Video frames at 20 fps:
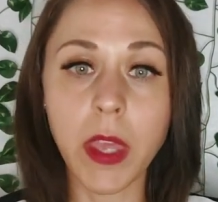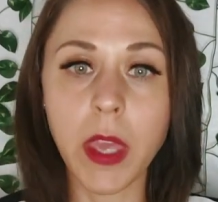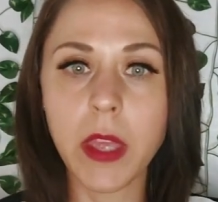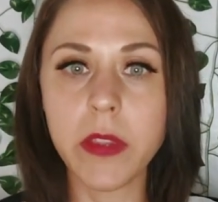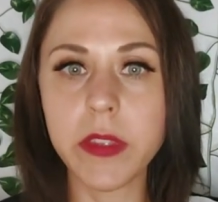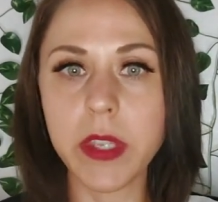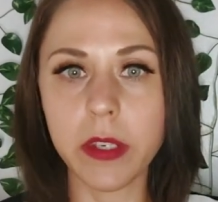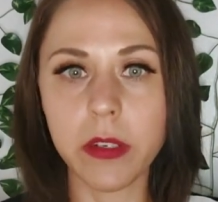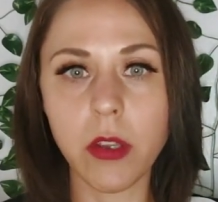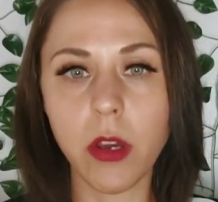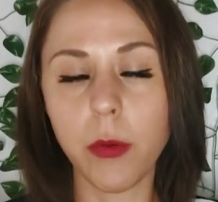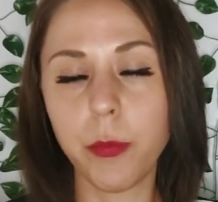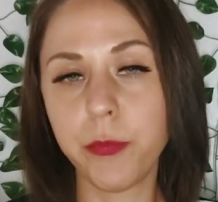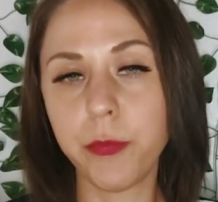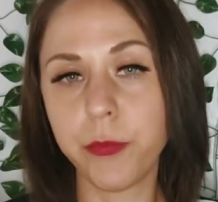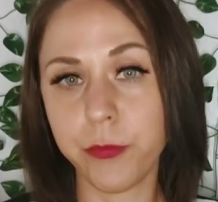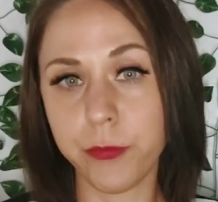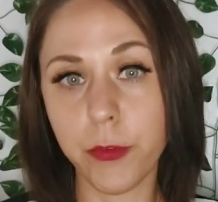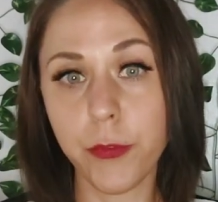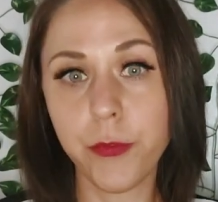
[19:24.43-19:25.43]
And then
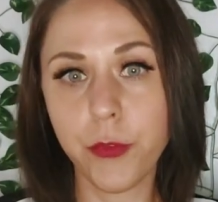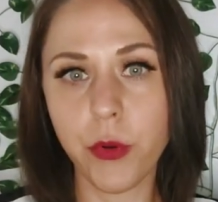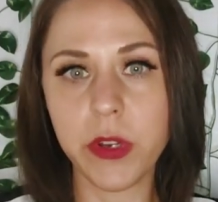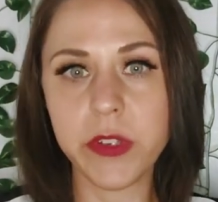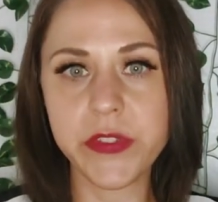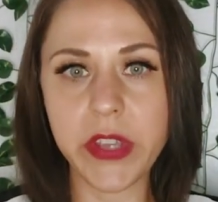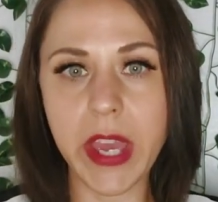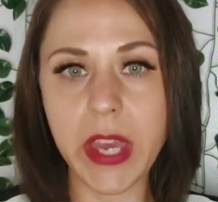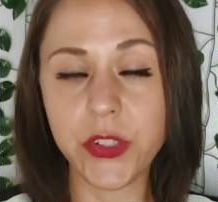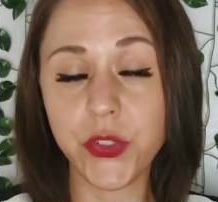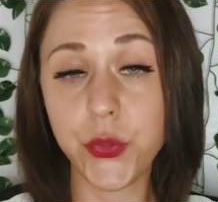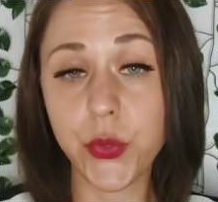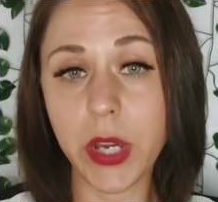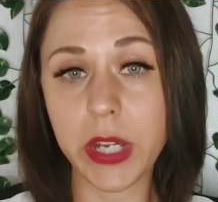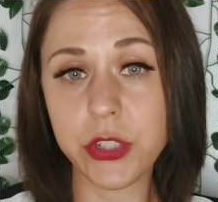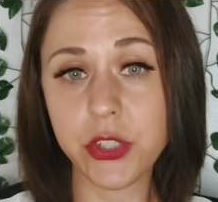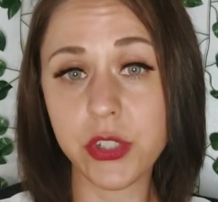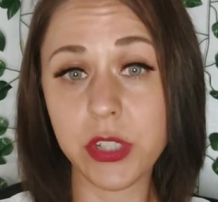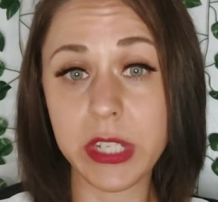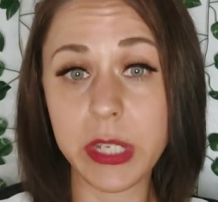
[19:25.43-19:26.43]
of course I had to
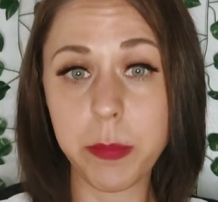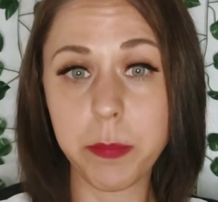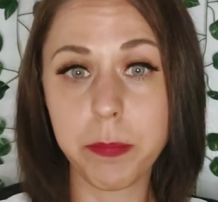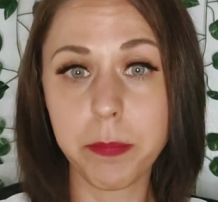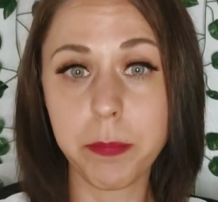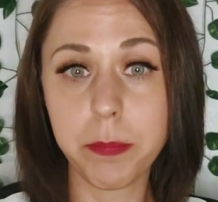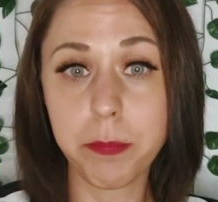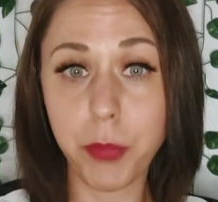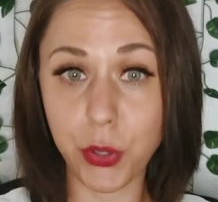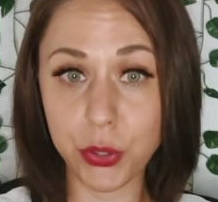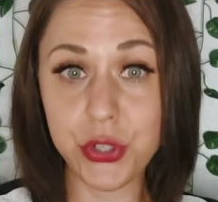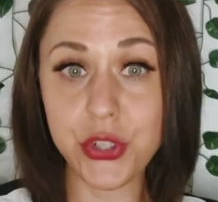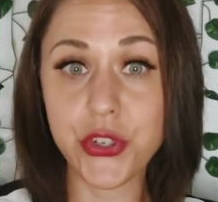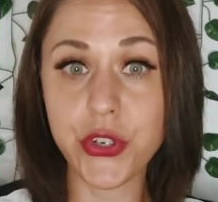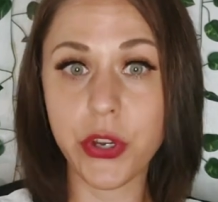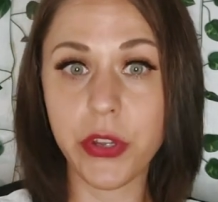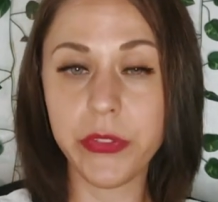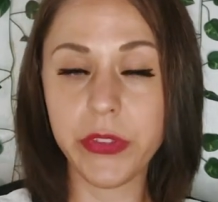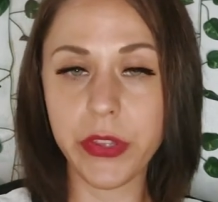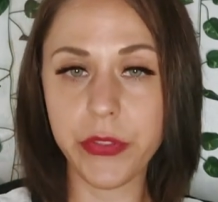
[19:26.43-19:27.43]
actually
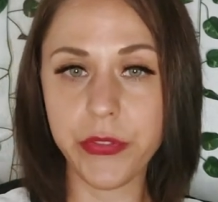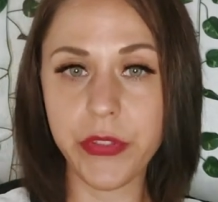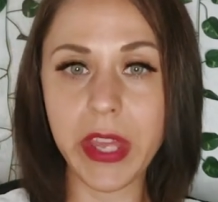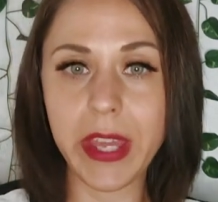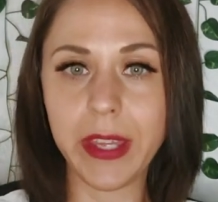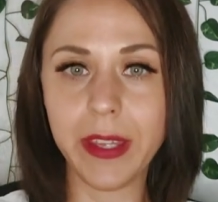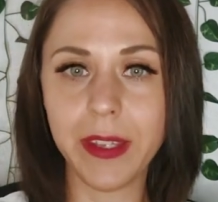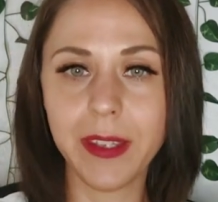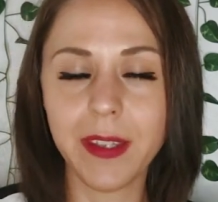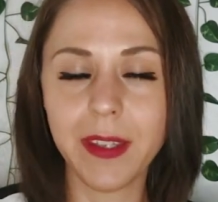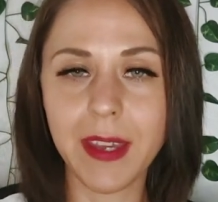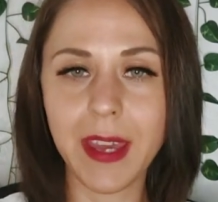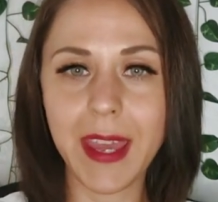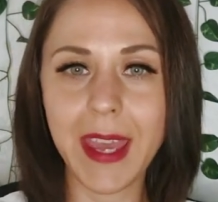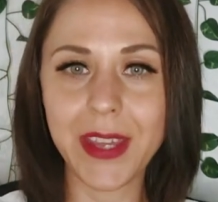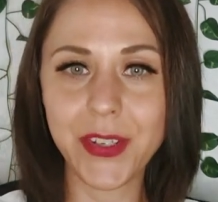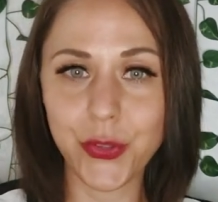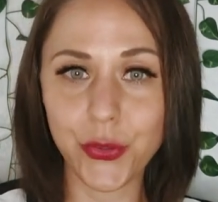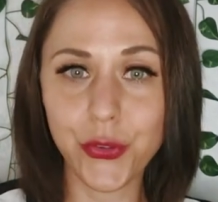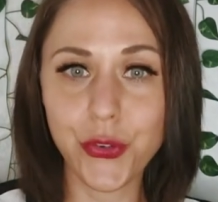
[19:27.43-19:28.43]
push on the thing. I
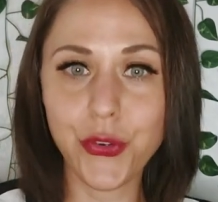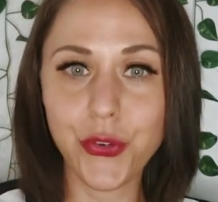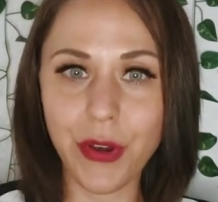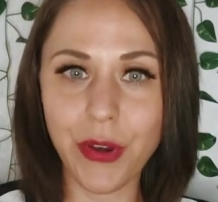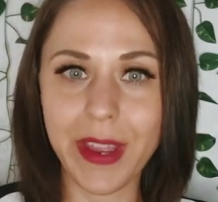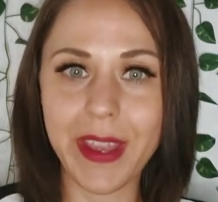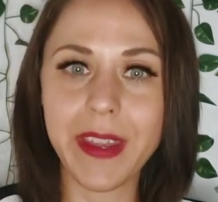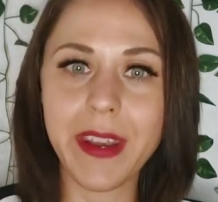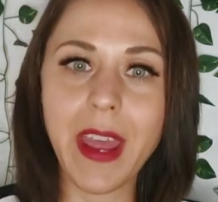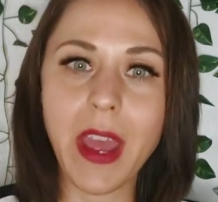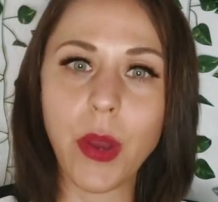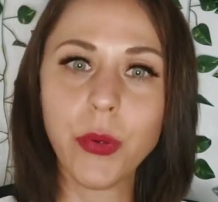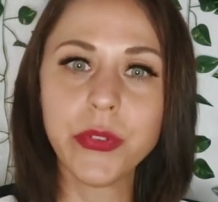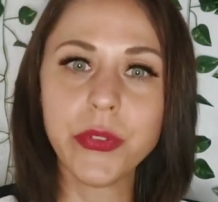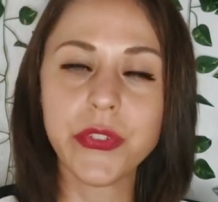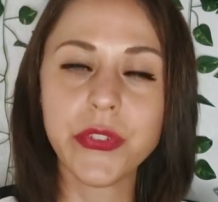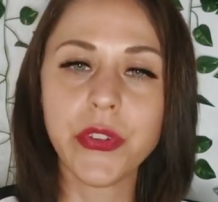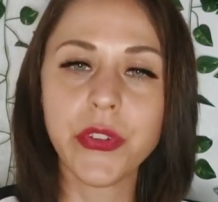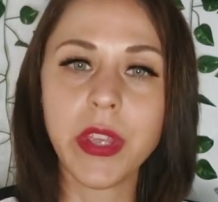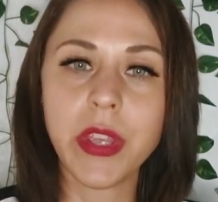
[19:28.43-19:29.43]
had to try it
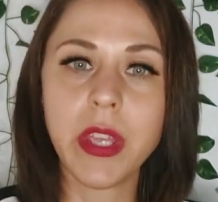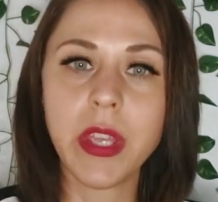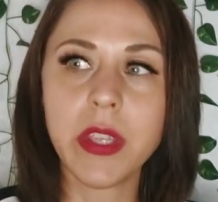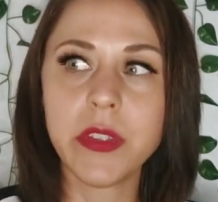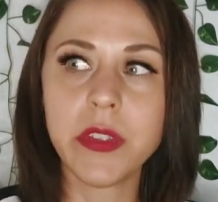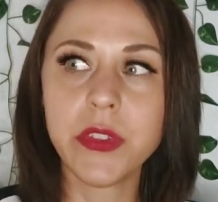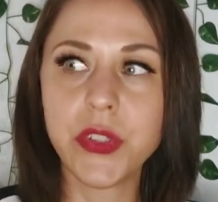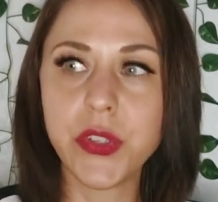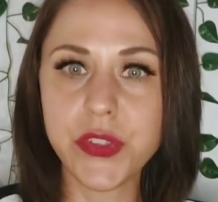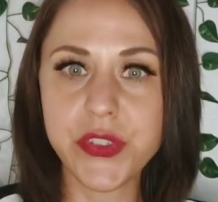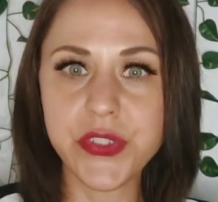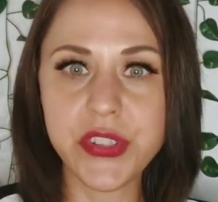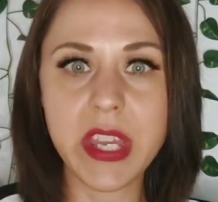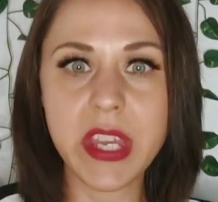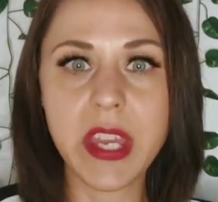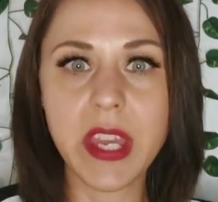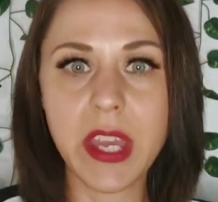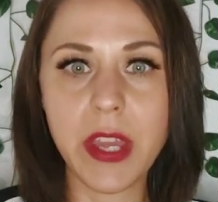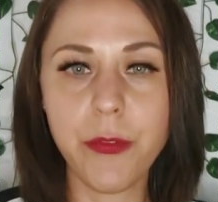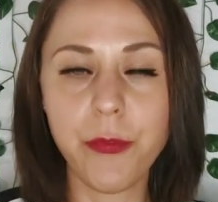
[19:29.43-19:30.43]
out to
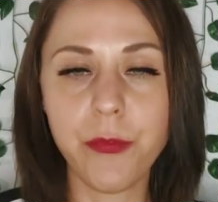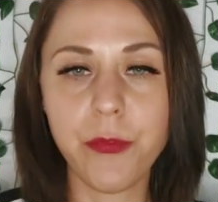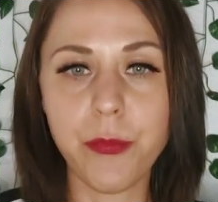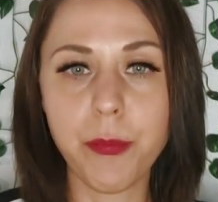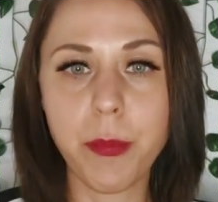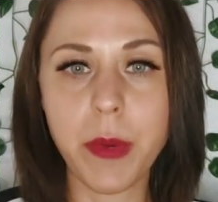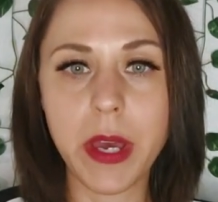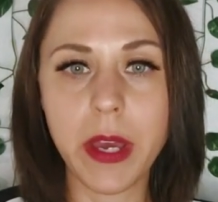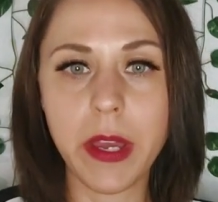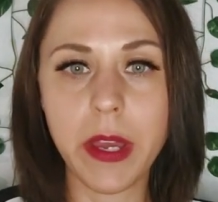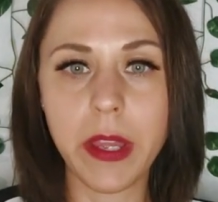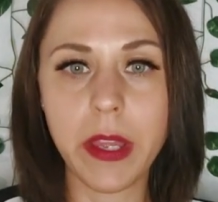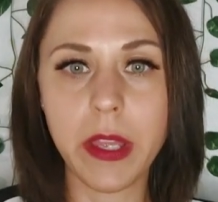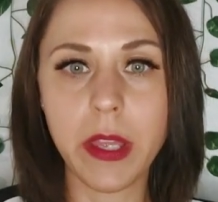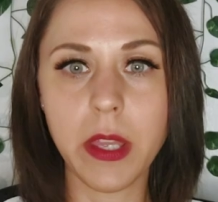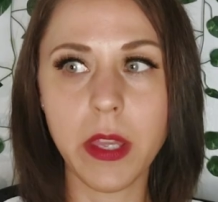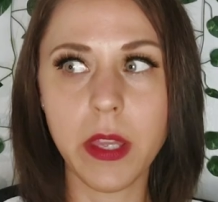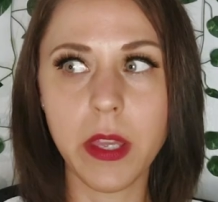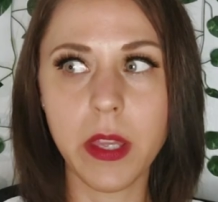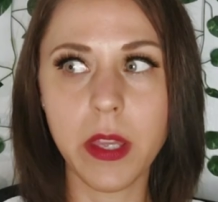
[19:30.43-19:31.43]
see if
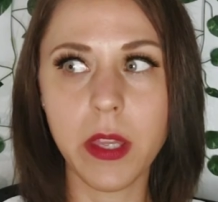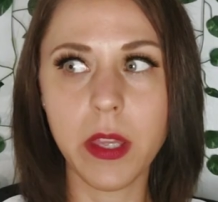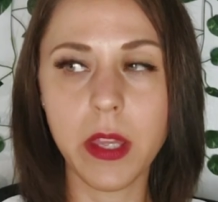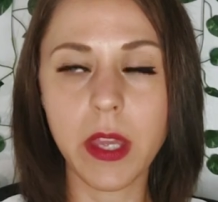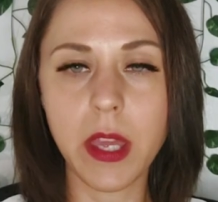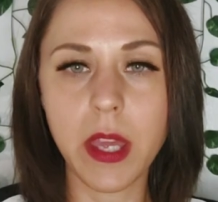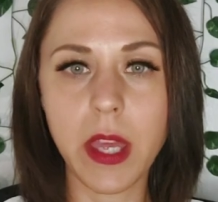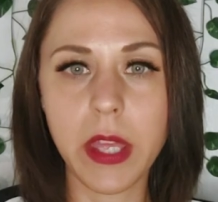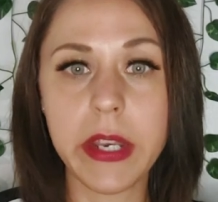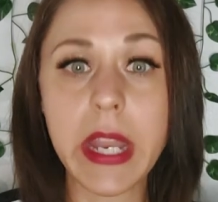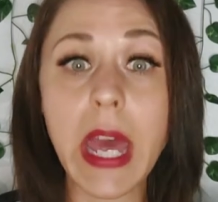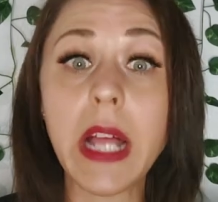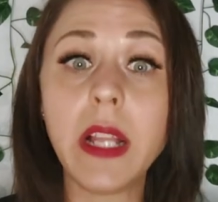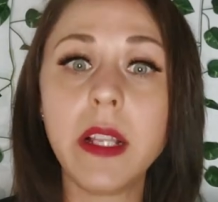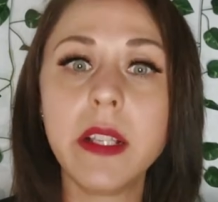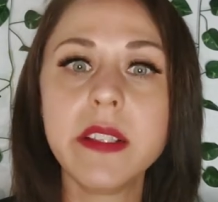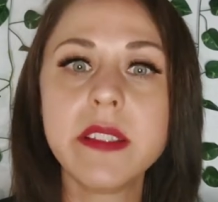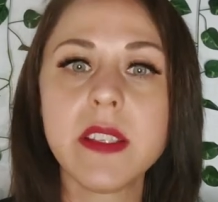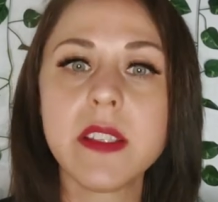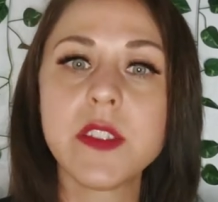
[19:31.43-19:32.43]
my
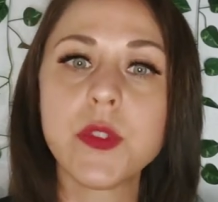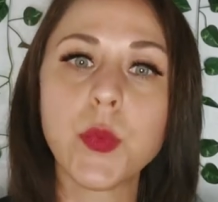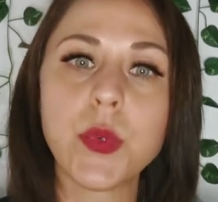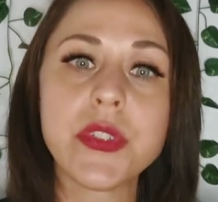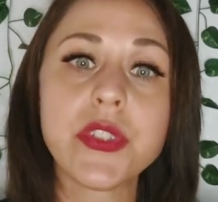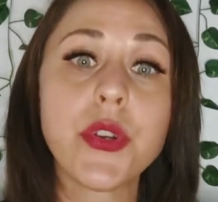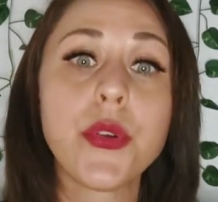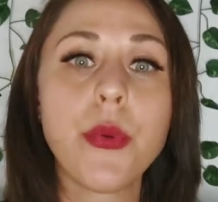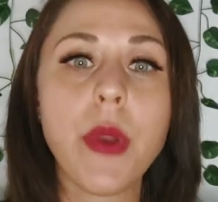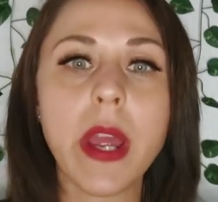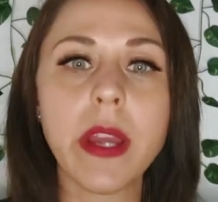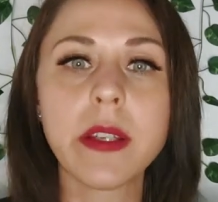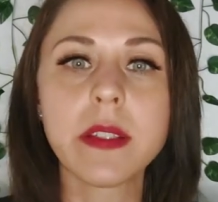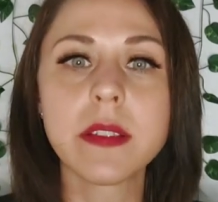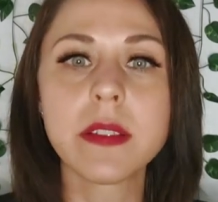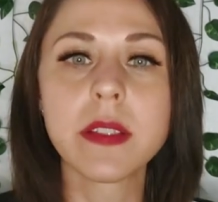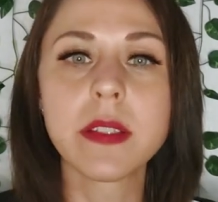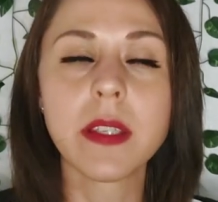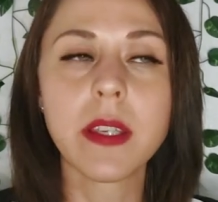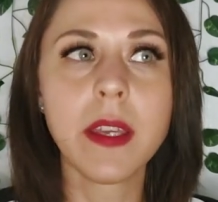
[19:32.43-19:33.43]
analysis was
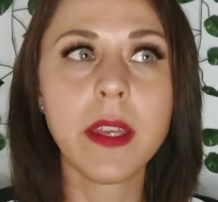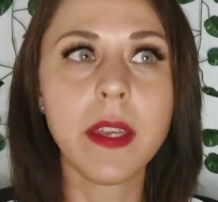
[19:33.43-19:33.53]
correct.